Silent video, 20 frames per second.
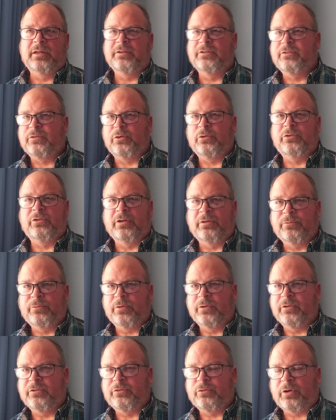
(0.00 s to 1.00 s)
in searching
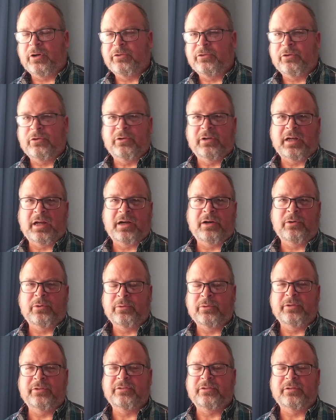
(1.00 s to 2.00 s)
for this treasure and
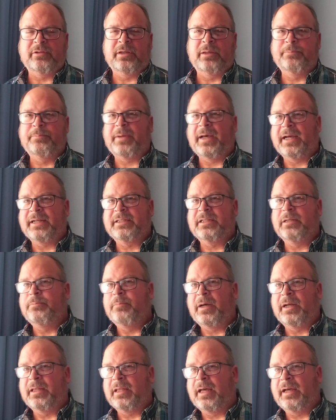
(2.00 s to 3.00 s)
how it's impacted
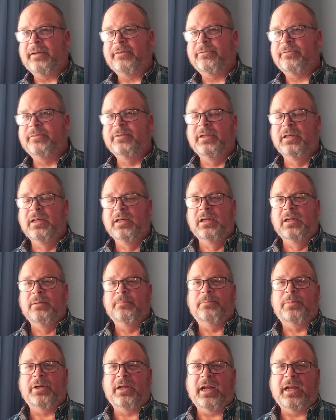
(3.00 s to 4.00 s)
my life.
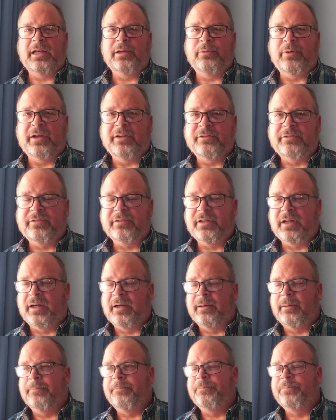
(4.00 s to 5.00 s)
But anyways,
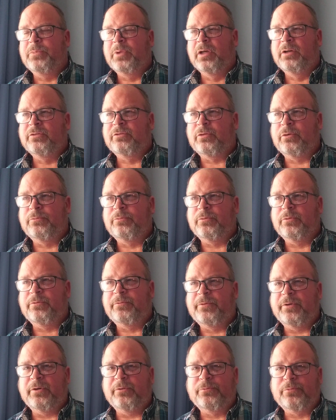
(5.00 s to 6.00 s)
um, so
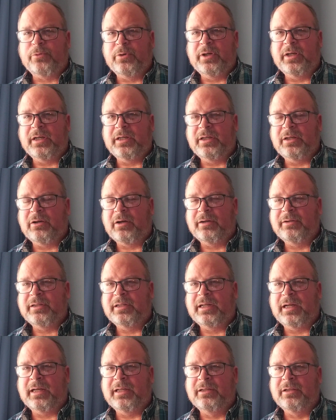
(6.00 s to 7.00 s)
feel free, you know,
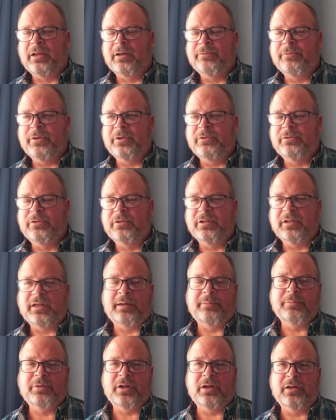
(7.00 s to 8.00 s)
I, would love you,
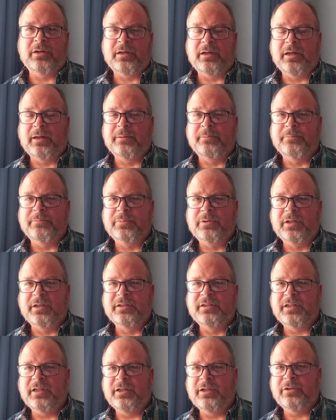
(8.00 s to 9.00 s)
I'm going to um,
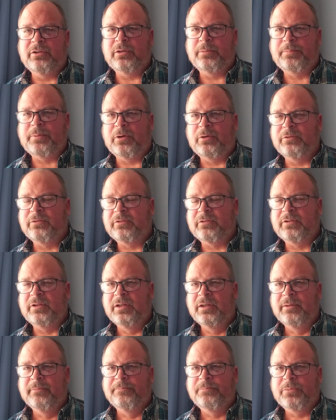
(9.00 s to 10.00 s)
continue to post
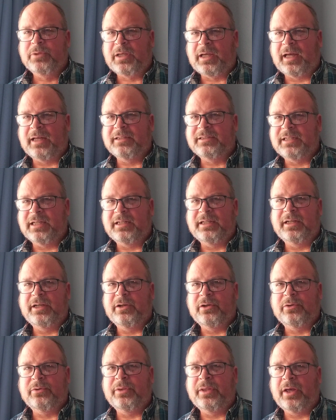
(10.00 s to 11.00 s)
content
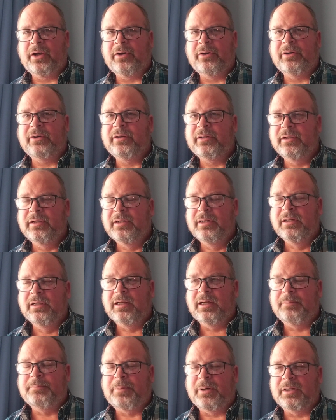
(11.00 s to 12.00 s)
here and there,
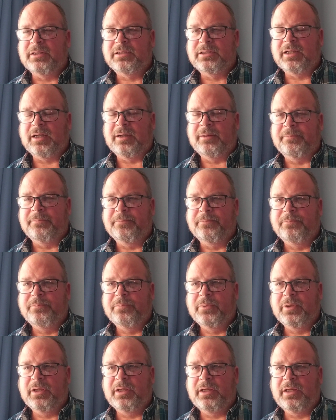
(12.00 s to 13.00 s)
but um,
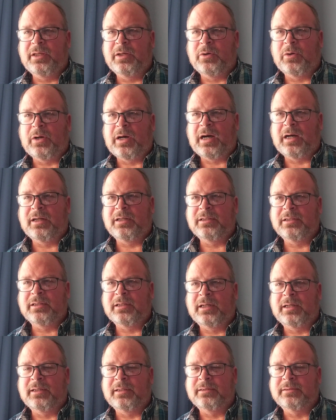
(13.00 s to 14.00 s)
you know, I'll
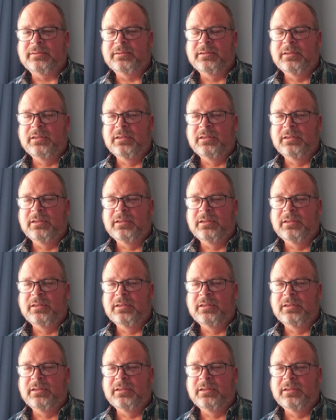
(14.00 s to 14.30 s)
uh,